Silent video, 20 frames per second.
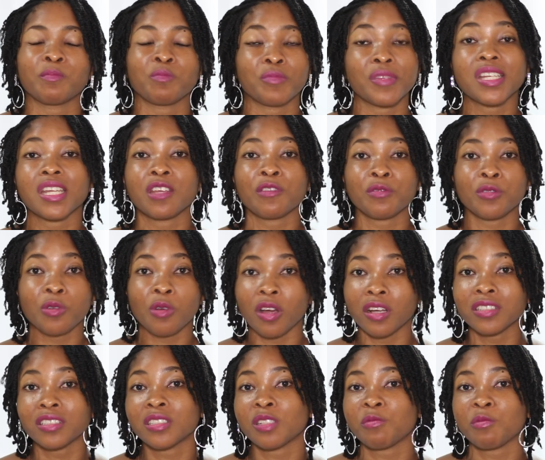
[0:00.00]
But if you
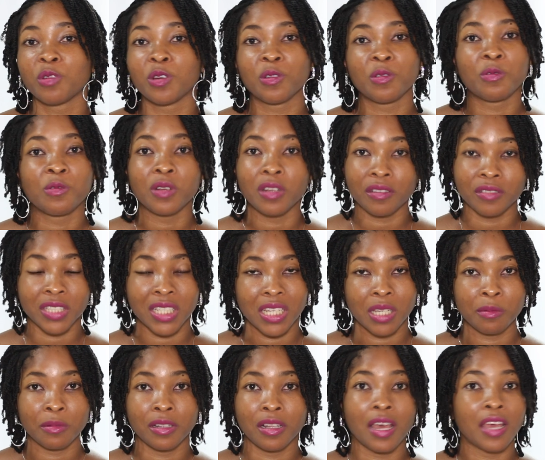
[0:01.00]
are someone who loves
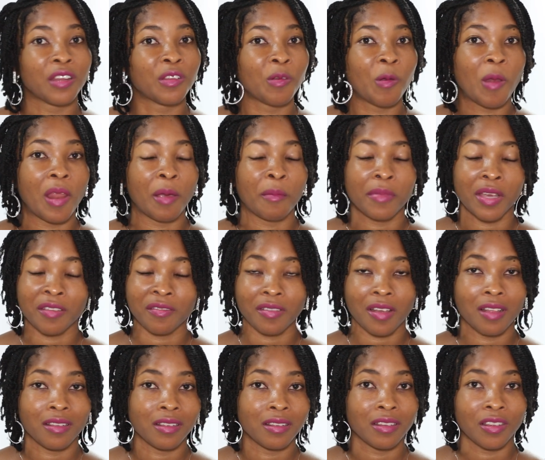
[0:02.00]
cable, I know like my
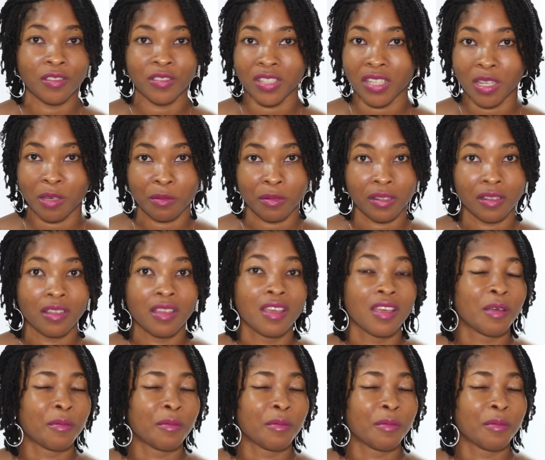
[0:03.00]
father loves cable,